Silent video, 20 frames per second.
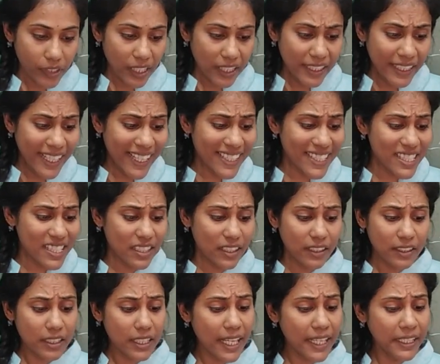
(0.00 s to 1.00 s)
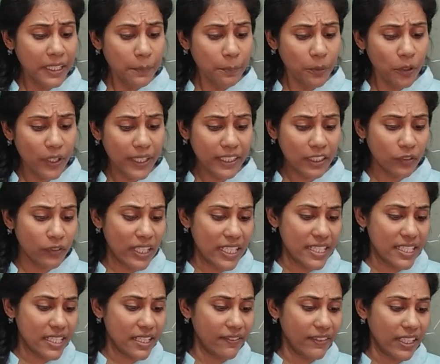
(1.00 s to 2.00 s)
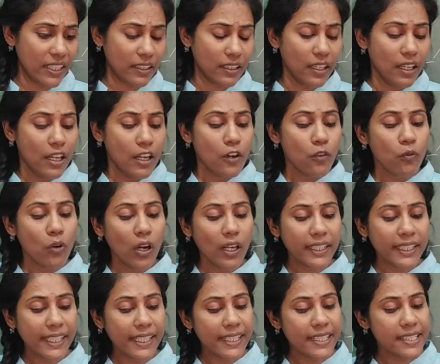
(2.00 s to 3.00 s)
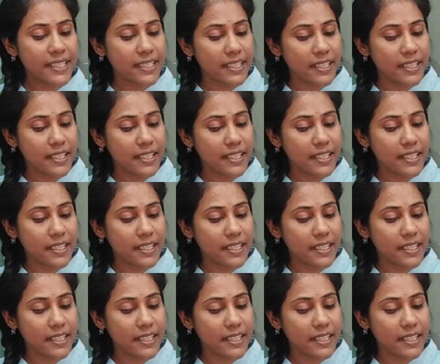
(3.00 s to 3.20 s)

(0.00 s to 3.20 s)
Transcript: Next, 9.17. What is